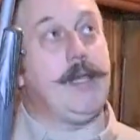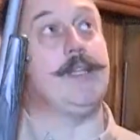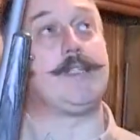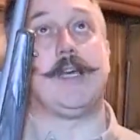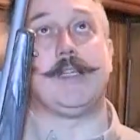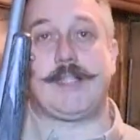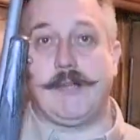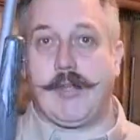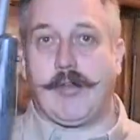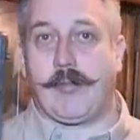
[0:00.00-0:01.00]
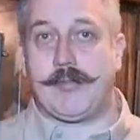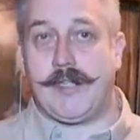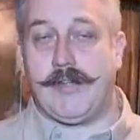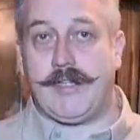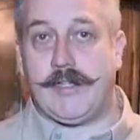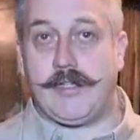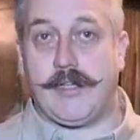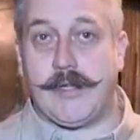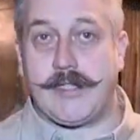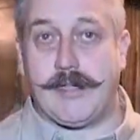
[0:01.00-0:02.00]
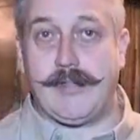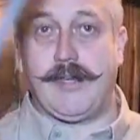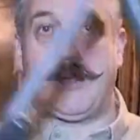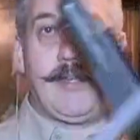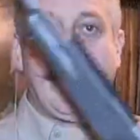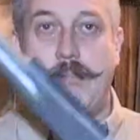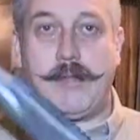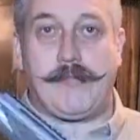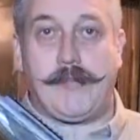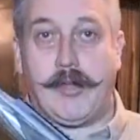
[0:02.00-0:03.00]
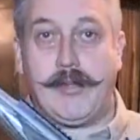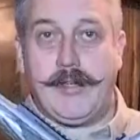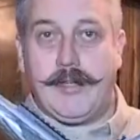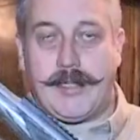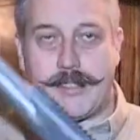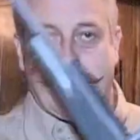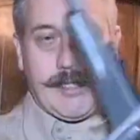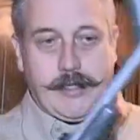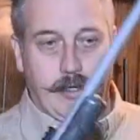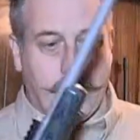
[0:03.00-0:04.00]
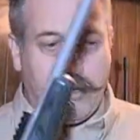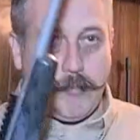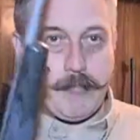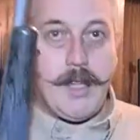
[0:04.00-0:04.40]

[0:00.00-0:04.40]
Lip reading: it seemed a good opportunity to do it, and a bit of fun. Let's take a look.